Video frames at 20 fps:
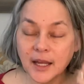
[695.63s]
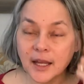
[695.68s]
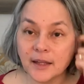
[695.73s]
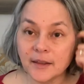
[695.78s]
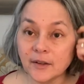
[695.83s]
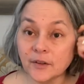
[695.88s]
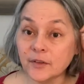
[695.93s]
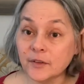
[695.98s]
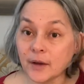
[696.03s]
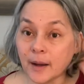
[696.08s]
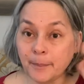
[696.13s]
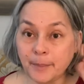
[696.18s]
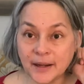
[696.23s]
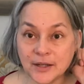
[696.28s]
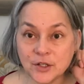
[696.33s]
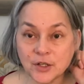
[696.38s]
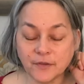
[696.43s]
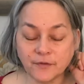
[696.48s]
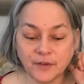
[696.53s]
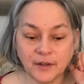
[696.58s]
There's a
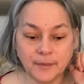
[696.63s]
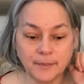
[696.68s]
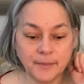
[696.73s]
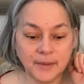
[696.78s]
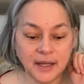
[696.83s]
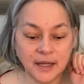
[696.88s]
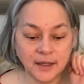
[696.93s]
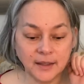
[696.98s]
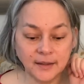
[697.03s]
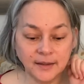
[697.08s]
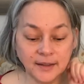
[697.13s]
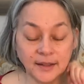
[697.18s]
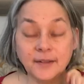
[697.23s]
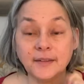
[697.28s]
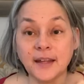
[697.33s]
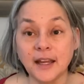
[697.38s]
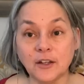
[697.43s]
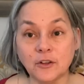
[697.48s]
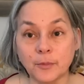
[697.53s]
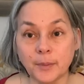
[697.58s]
bunch of them in the
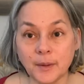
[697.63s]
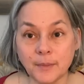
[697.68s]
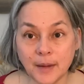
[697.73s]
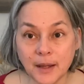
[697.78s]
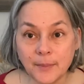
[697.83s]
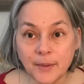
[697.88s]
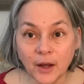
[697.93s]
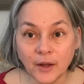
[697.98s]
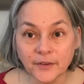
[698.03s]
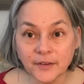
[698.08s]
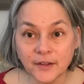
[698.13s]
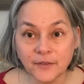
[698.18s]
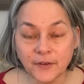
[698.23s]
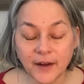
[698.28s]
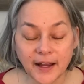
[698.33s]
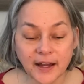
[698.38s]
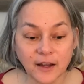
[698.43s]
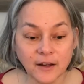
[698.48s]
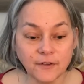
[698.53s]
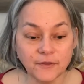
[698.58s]
States, but maybe I'll see if
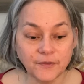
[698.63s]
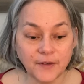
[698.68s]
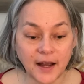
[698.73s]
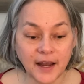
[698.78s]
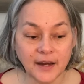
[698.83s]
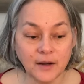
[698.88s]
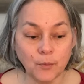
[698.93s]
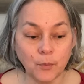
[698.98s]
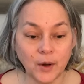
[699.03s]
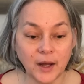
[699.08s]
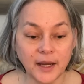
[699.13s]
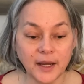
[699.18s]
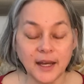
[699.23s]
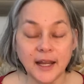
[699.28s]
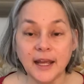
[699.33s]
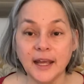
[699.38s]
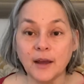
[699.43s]
I can find one